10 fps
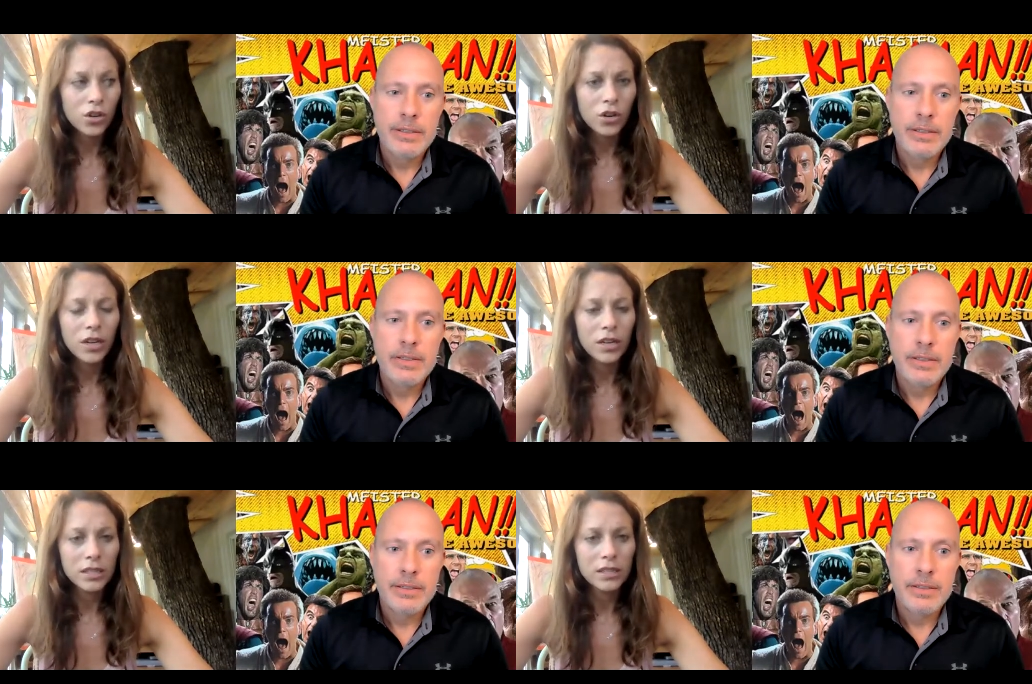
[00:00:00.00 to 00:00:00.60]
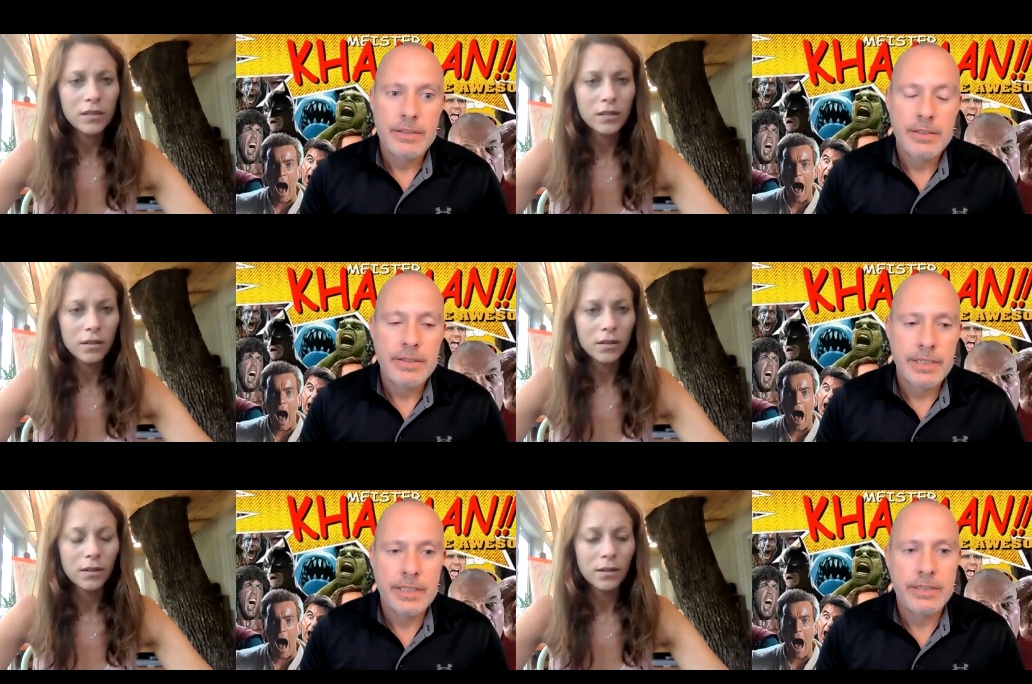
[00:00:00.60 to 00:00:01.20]
Speaker 1: is.
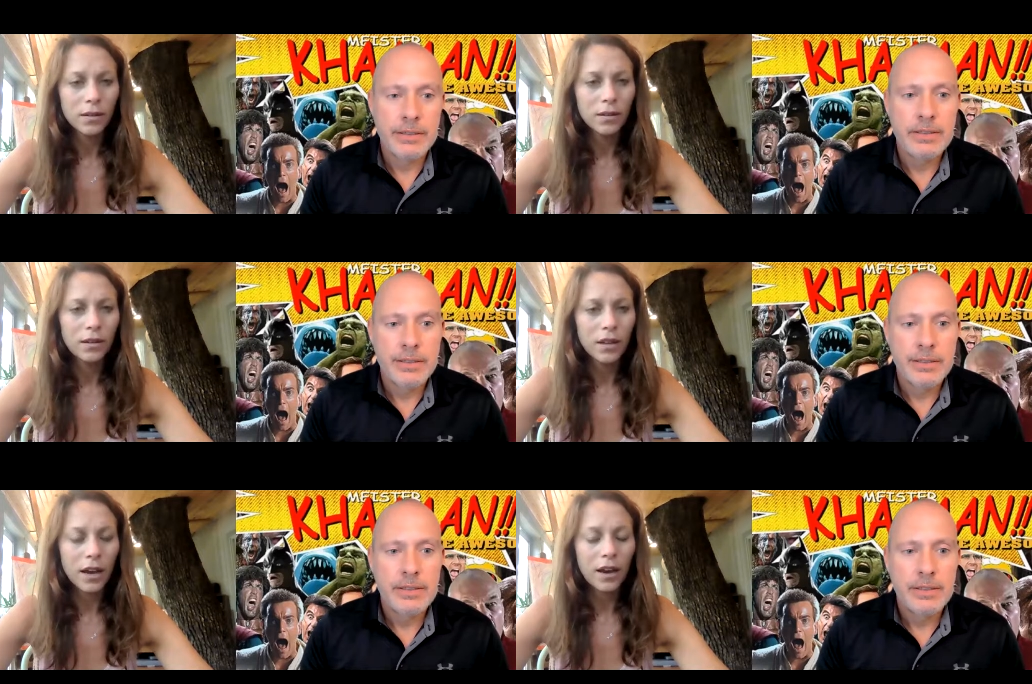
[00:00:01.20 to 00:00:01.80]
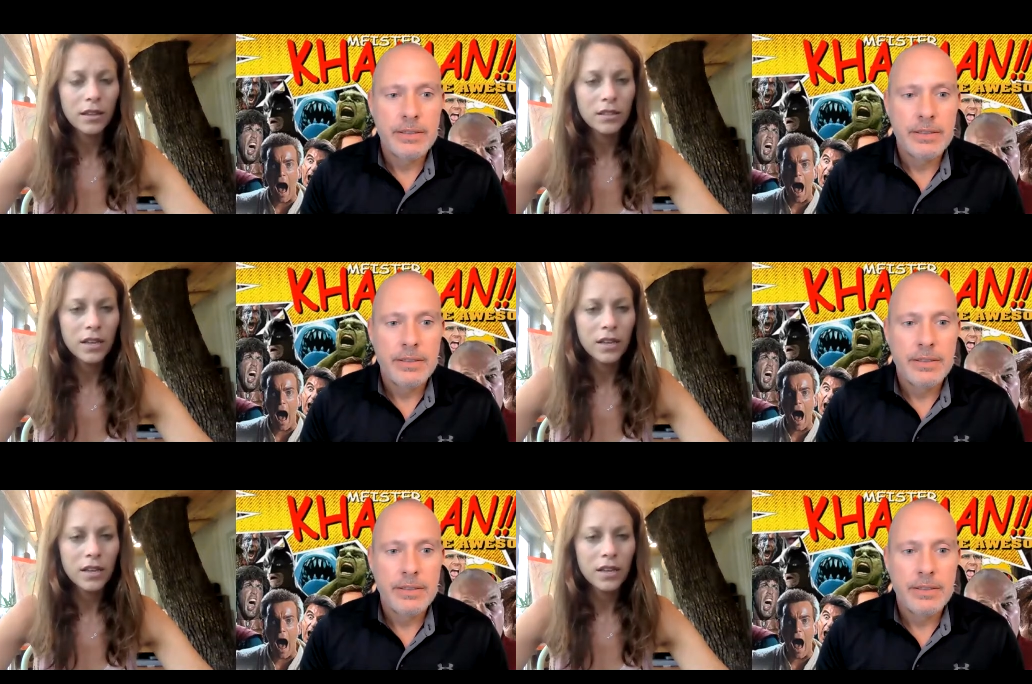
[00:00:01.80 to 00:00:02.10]
Yeah. That's